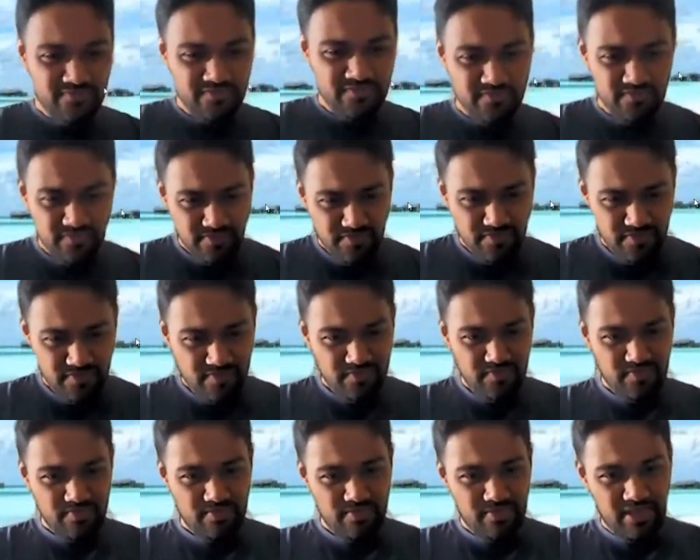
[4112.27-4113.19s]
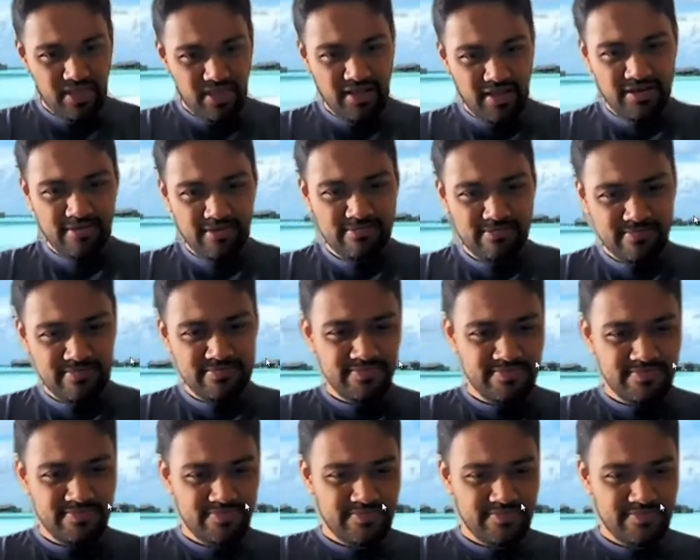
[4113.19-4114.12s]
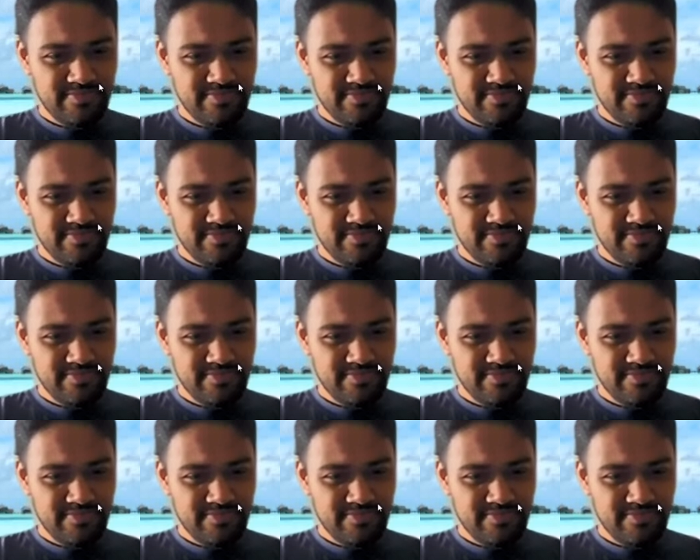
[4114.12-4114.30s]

Yeah, nice. So just let